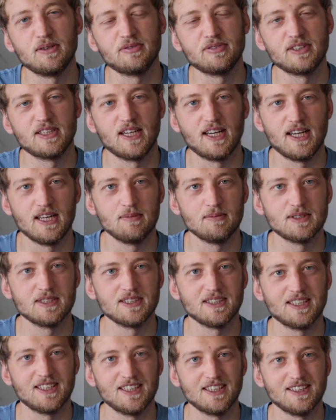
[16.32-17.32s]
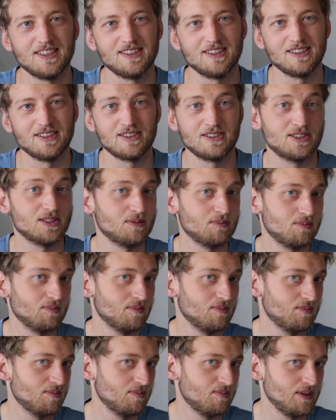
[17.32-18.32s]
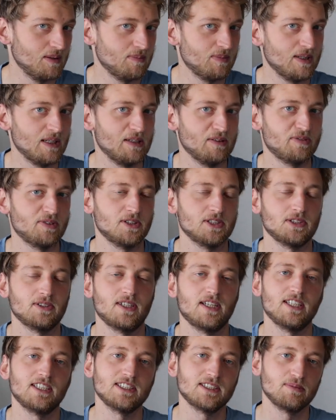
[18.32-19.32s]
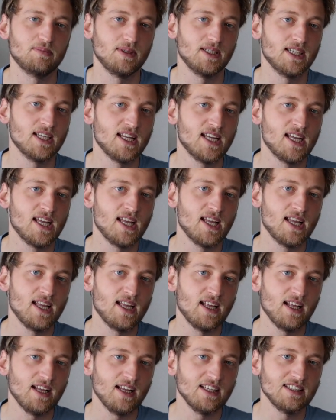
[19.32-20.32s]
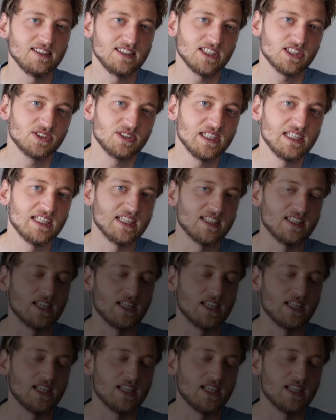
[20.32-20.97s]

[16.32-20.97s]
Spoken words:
of times, and some people have also asked me, is there really a